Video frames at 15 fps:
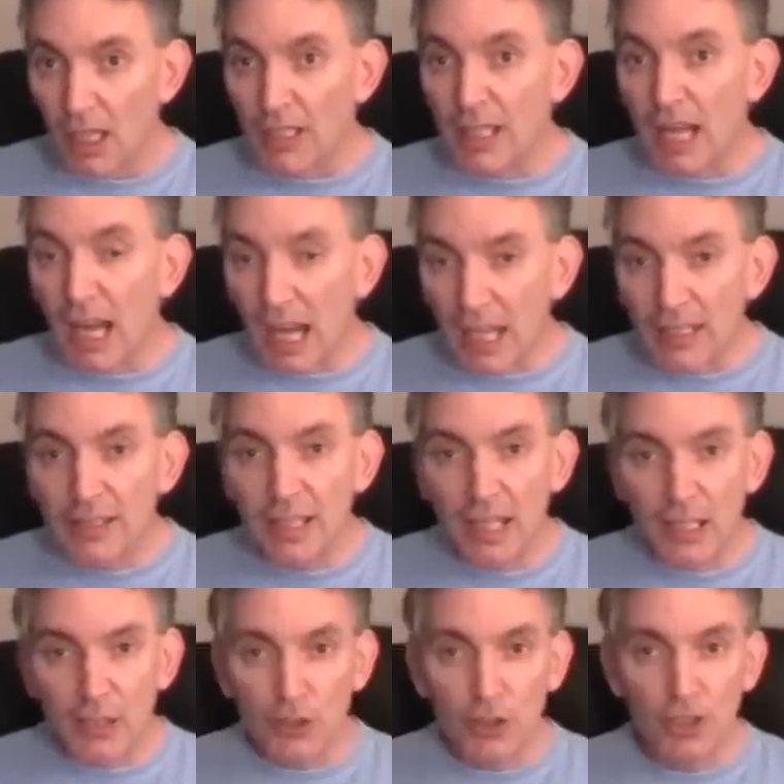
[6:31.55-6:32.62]
and add
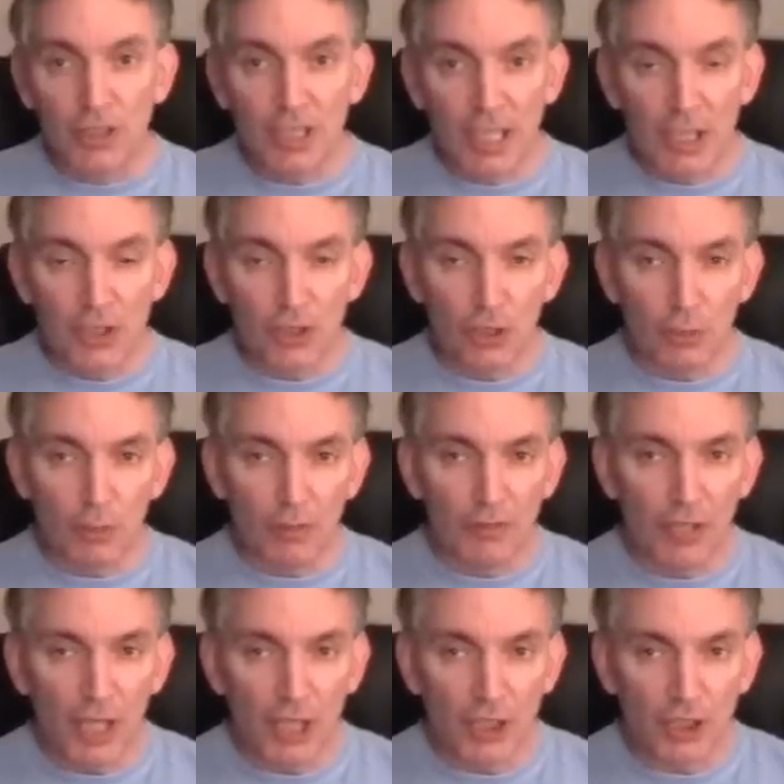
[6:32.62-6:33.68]
that to your test tube
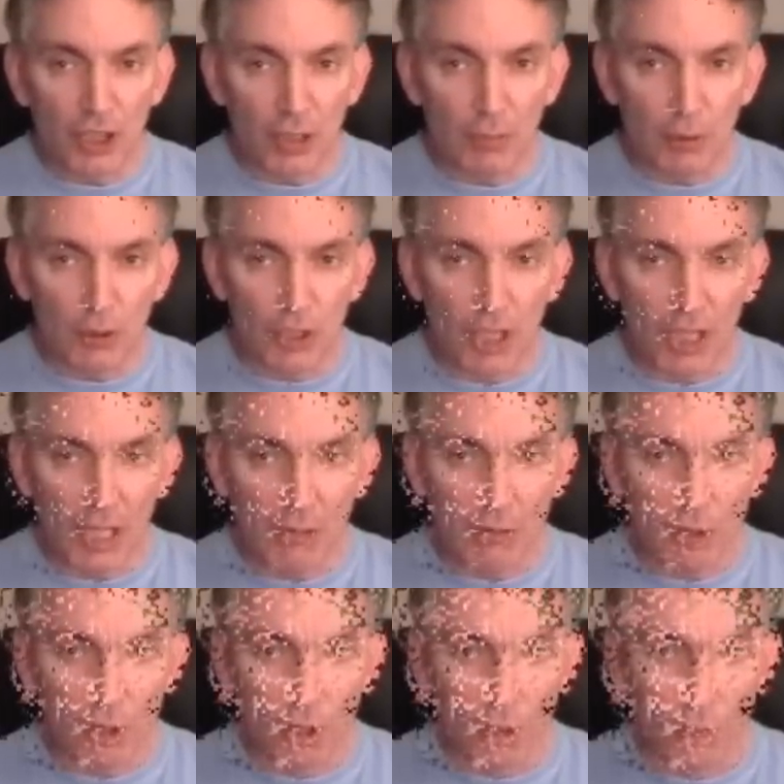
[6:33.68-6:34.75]
of tertiary butyl
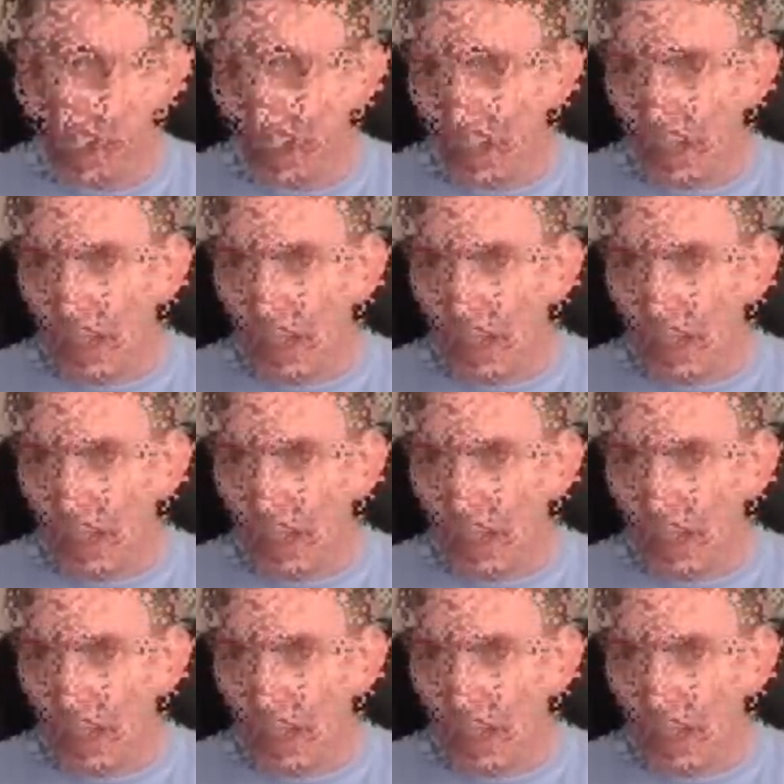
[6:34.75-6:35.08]
alcohol.